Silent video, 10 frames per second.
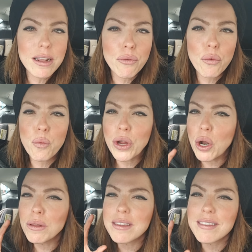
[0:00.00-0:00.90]
And if we
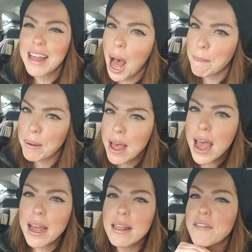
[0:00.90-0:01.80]
don't stop
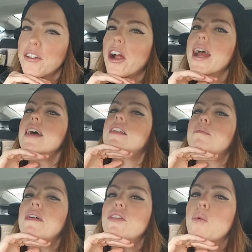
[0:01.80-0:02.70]
and lift our heads
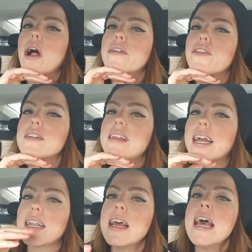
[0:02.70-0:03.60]
above the water for a
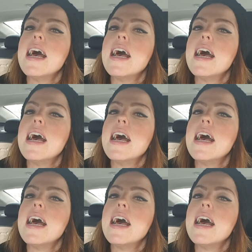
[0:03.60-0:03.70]
second